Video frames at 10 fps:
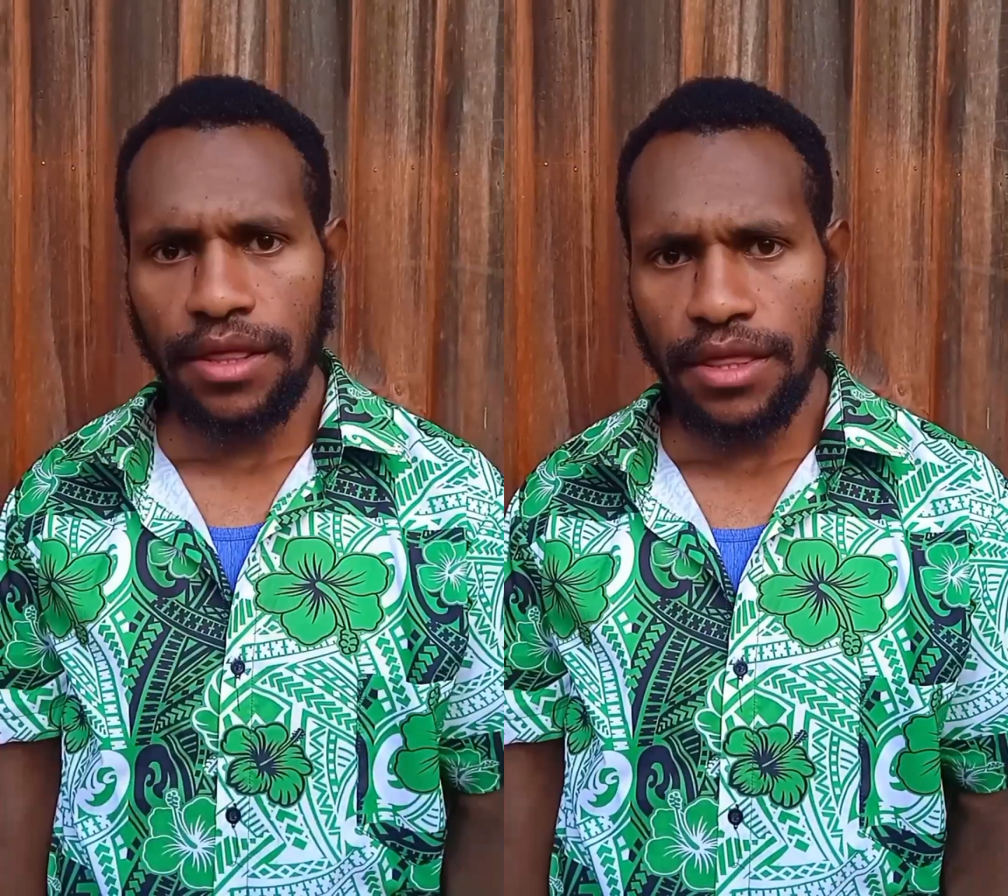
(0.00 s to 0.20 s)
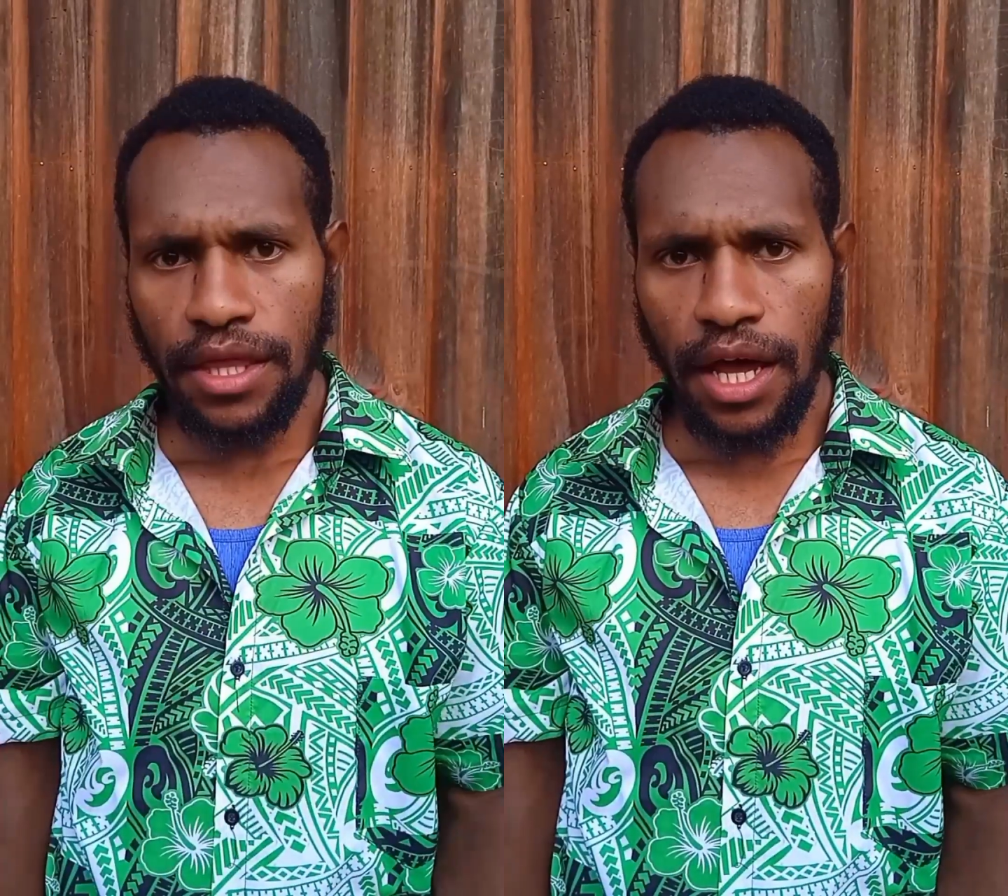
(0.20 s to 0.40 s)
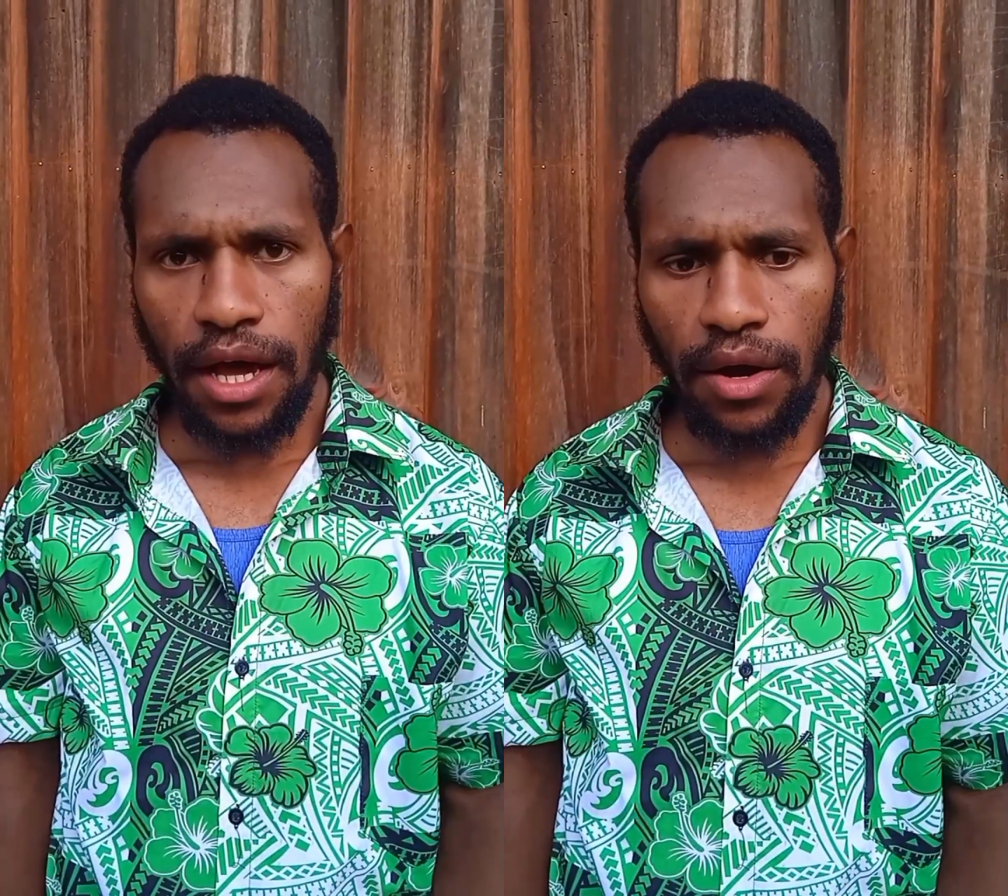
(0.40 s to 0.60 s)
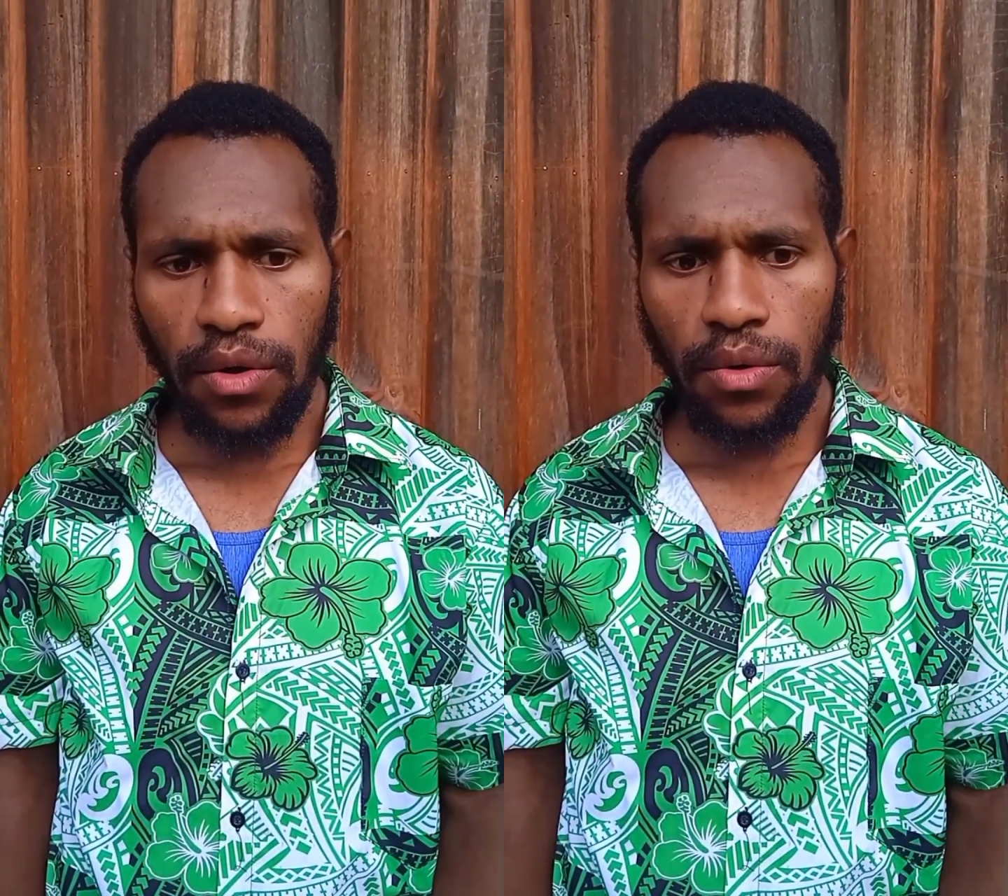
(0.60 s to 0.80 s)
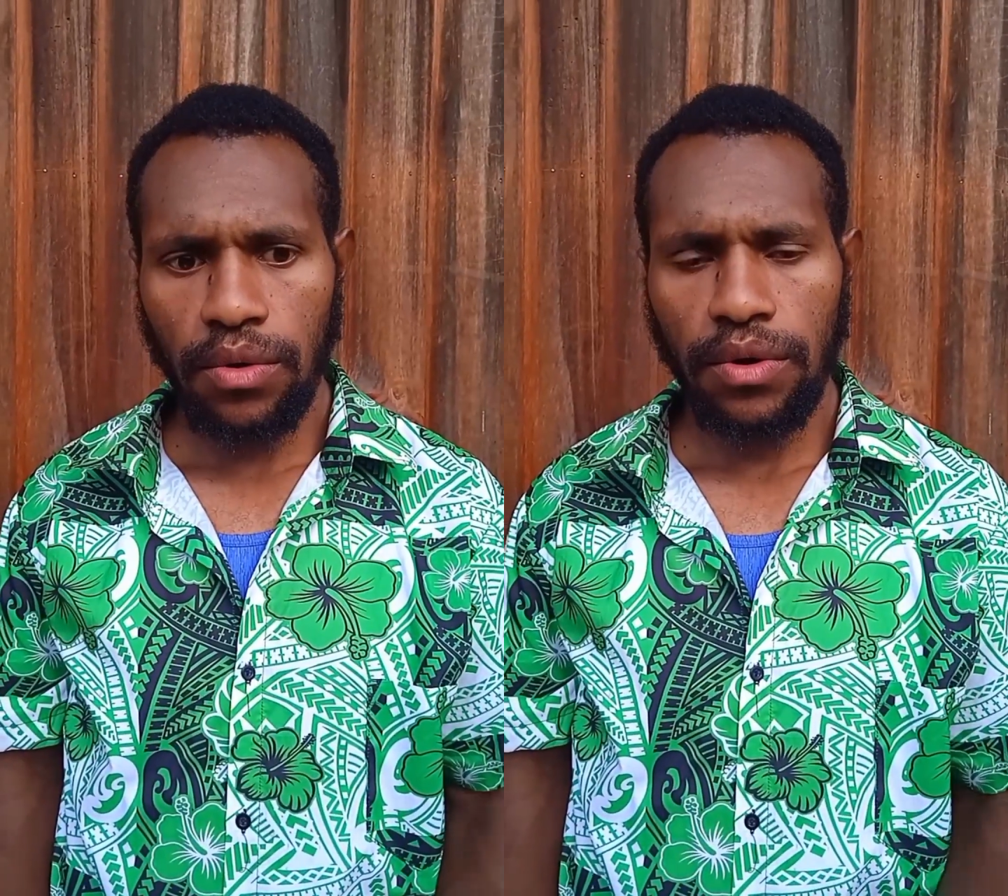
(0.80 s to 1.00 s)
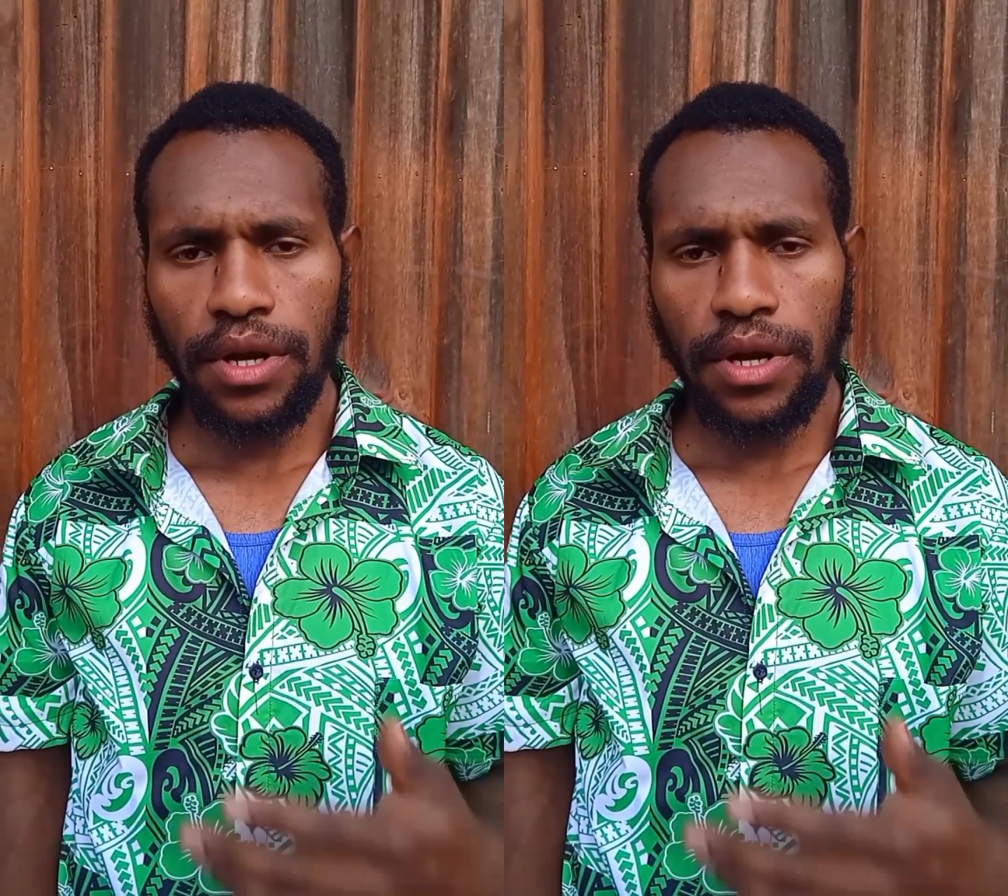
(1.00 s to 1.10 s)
Now